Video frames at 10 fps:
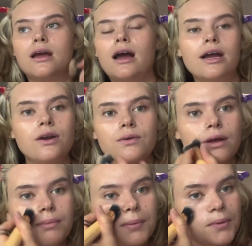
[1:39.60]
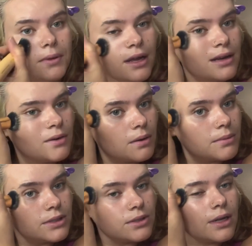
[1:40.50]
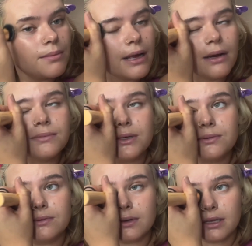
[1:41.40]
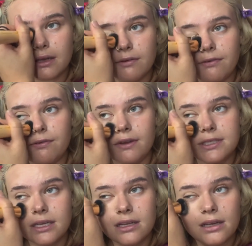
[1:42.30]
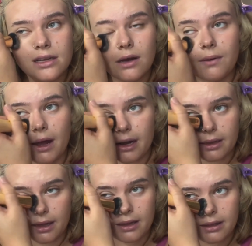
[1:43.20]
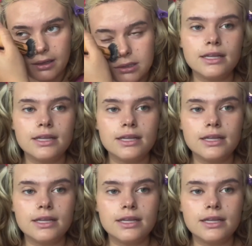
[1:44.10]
I know that people that normally do their makeup don't really physically go at it like this.